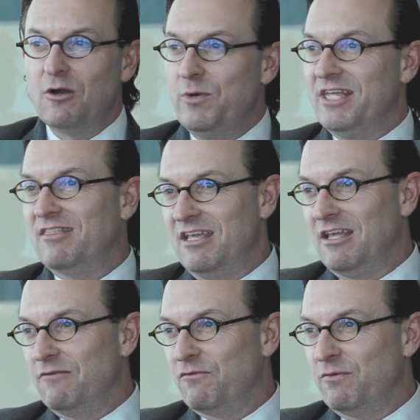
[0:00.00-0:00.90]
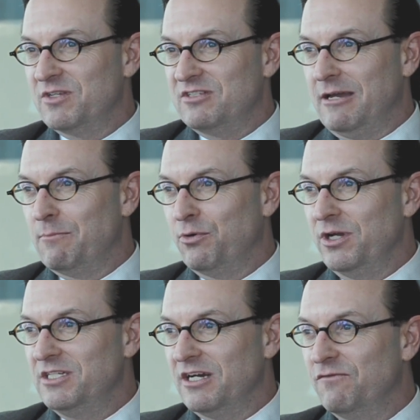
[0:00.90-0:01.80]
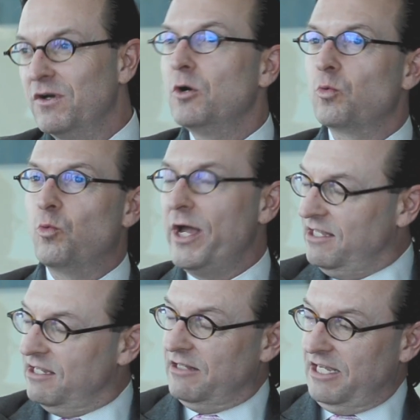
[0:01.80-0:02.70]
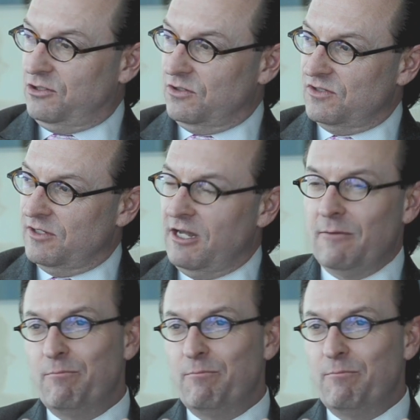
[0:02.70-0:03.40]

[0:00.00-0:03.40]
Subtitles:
We can think of it from the standpoint of regulators,